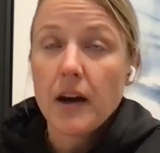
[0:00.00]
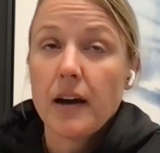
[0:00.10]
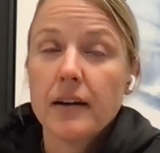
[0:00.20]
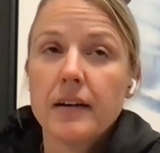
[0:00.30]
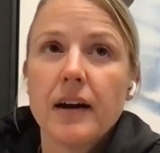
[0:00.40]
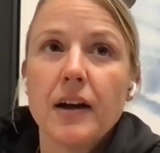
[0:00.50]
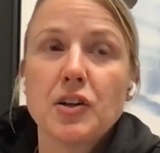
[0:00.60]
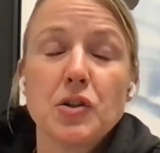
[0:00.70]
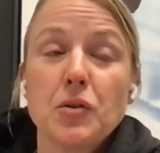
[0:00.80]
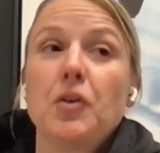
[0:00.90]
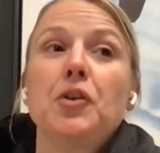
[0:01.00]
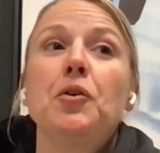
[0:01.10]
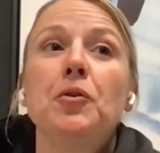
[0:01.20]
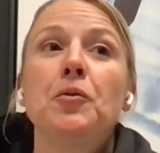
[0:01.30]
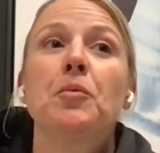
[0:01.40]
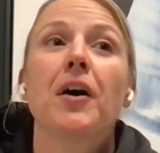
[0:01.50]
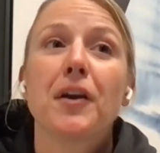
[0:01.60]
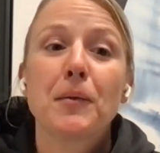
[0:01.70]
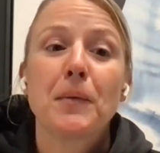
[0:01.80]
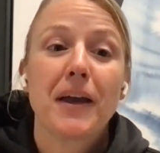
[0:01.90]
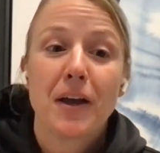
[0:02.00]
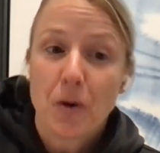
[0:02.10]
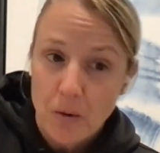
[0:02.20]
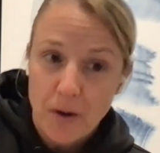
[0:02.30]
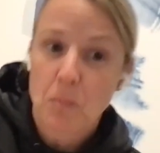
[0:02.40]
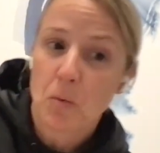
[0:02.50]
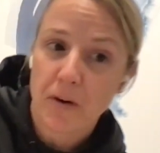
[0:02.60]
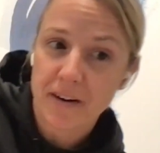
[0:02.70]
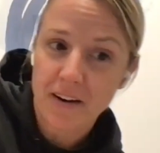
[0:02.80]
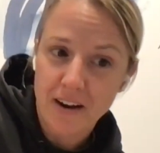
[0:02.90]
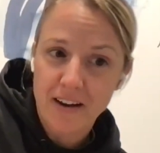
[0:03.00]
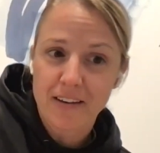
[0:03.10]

Yeah. So you brought up a great point.